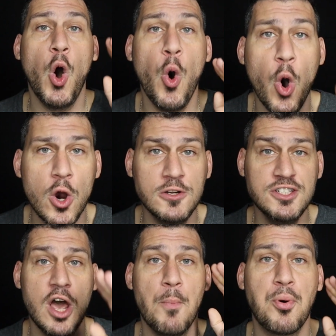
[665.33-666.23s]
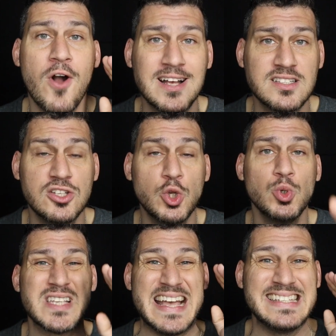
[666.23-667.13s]
whores,
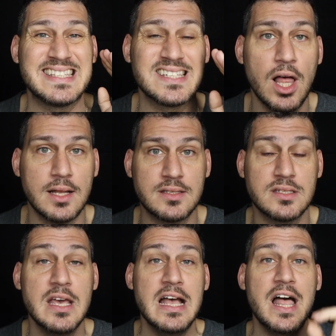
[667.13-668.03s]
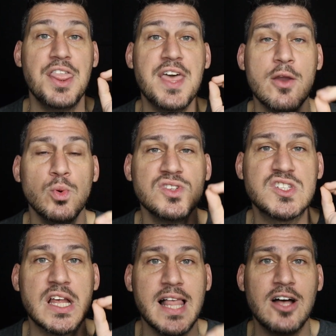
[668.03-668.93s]
prostitutes, and sluts. They will
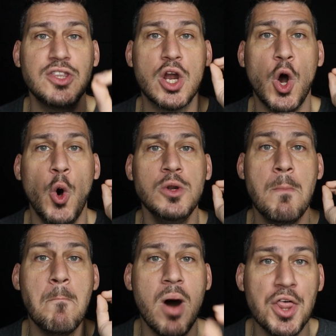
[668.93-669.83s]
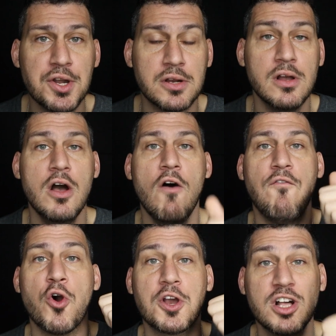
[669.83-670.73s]
sell out their own mother
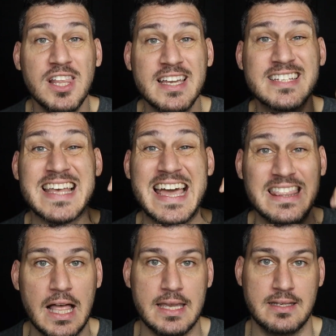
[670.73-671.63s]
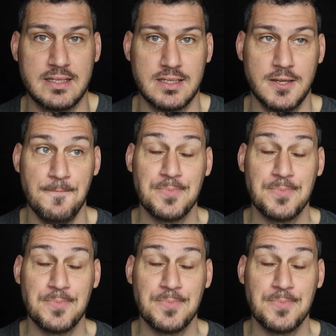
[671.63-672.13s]
for clicks and likes.